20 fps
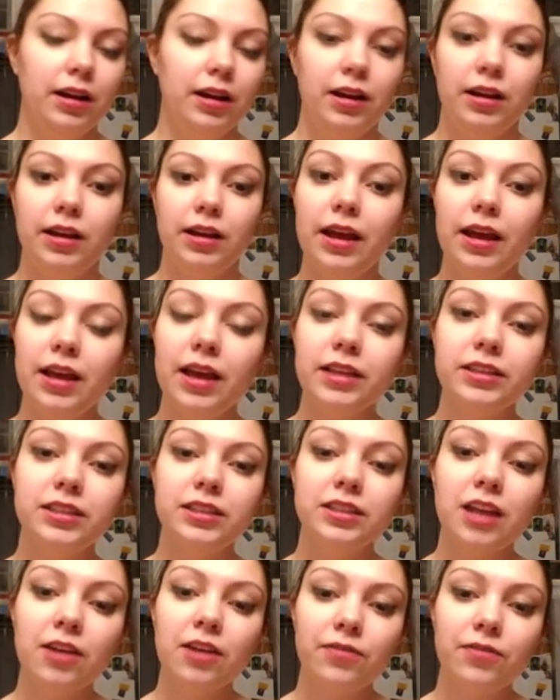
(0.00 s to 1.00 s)
it's
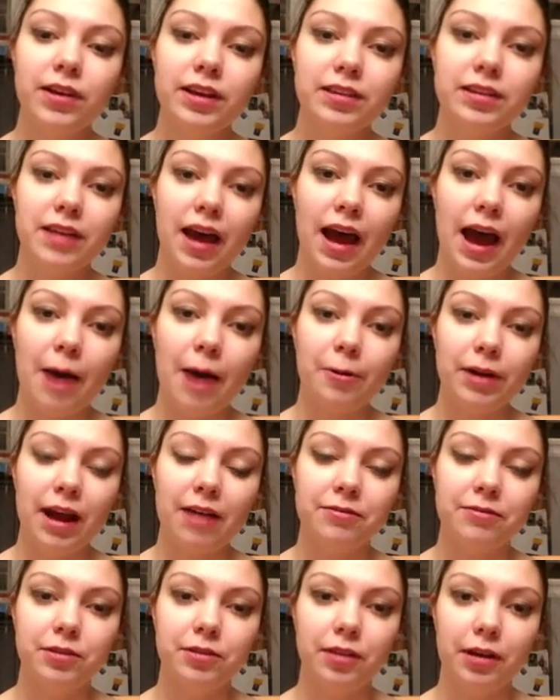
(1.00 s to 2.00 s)
stuff like that I would
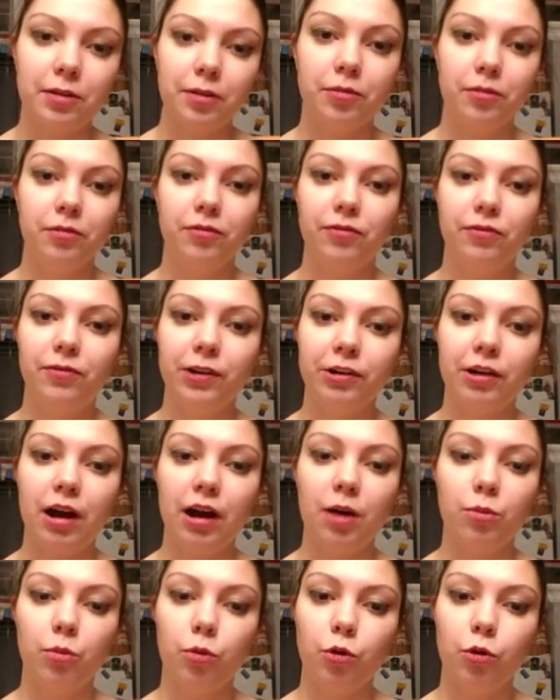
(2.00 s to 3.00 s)
have to like figure out
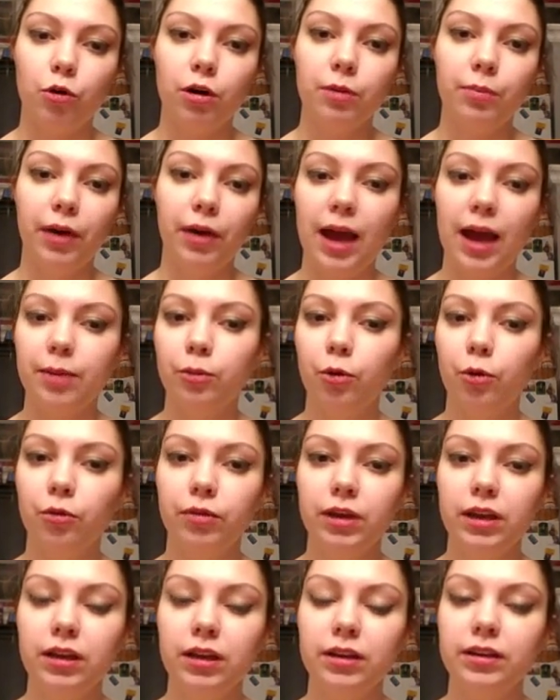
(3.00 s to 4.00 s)
more, but I'm
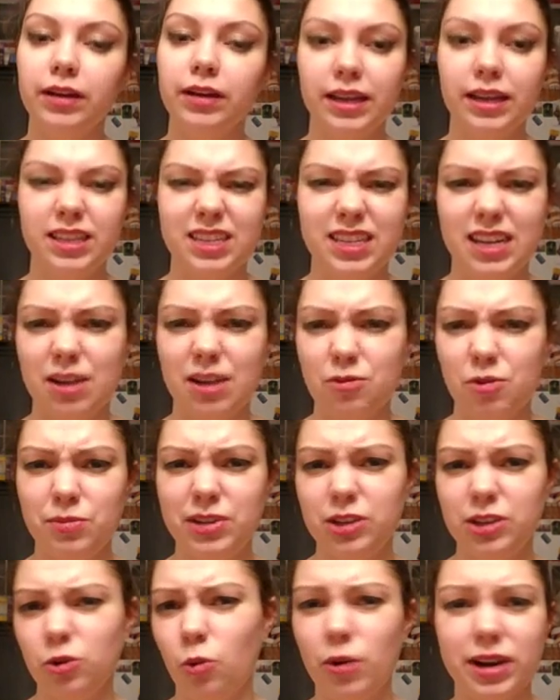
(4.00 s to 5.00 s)
only 19. I'm going to be
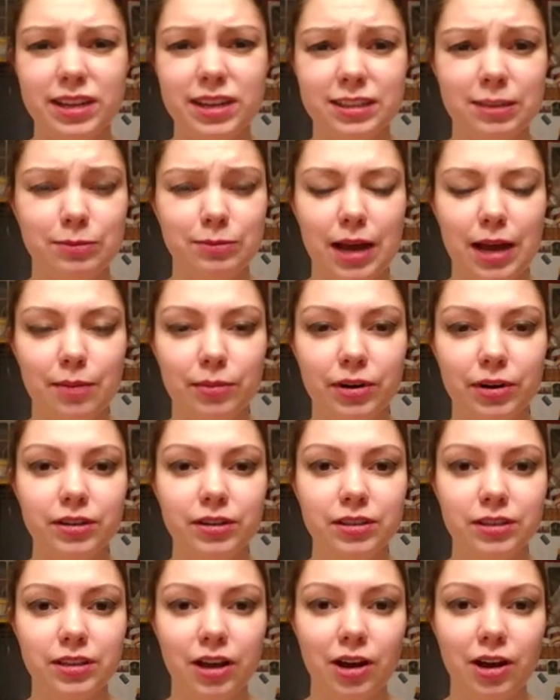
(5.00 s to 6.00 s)
20 in September,
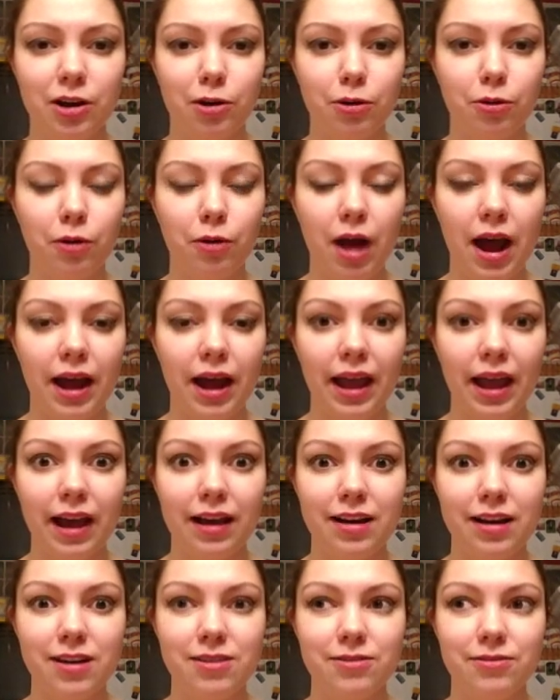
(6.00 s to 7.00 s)
so I
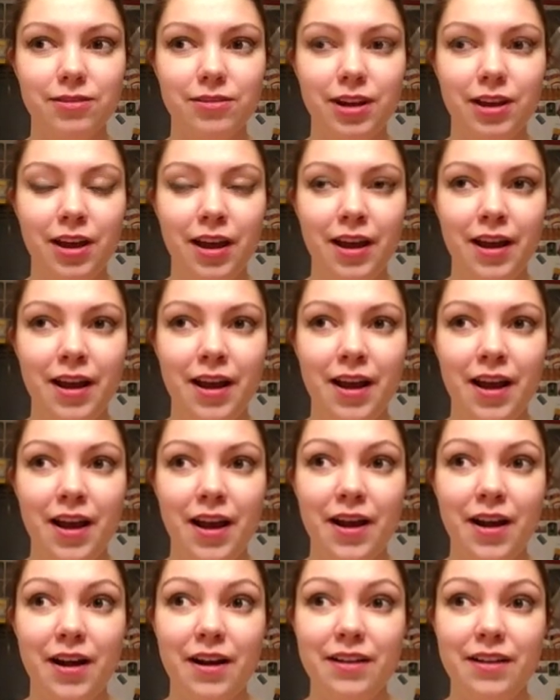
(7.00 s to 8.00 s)
have
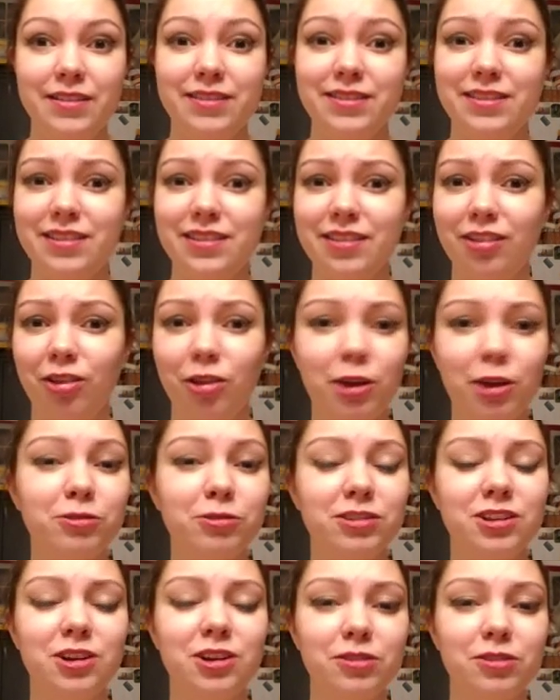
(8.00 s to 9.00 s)
little
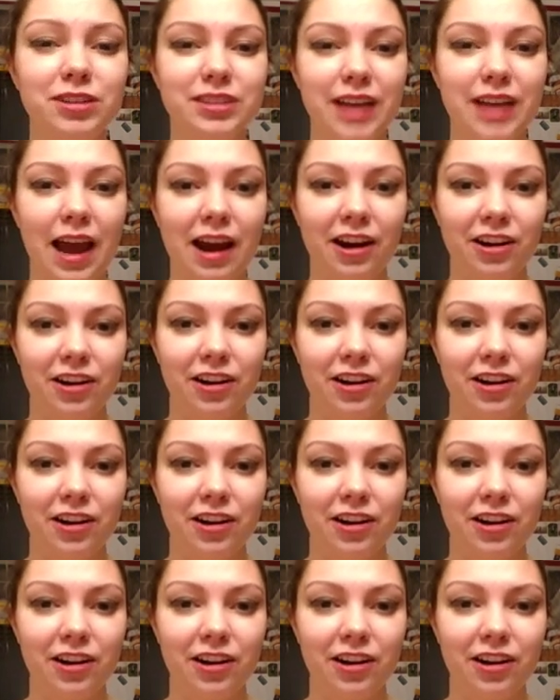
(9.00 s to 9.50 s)
to no desire to